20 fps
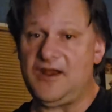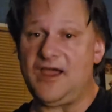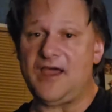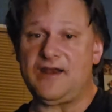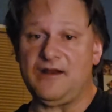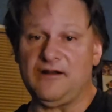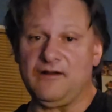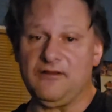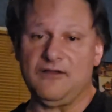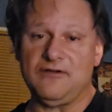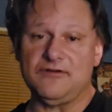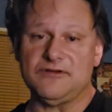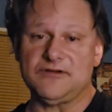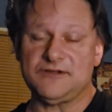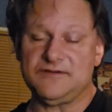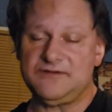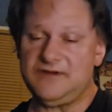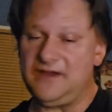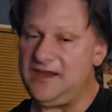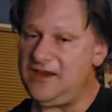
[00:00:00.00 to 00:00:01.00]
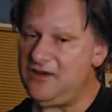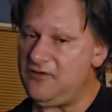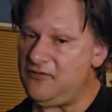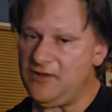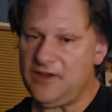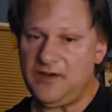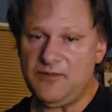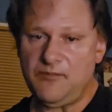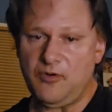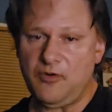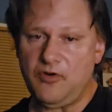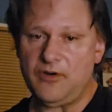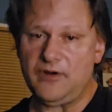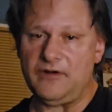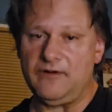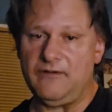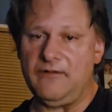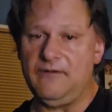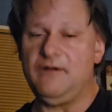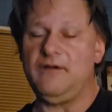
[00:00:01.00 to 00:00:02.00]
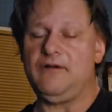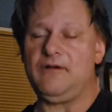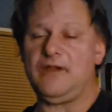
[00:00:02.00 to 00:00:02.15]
not in close, equally important,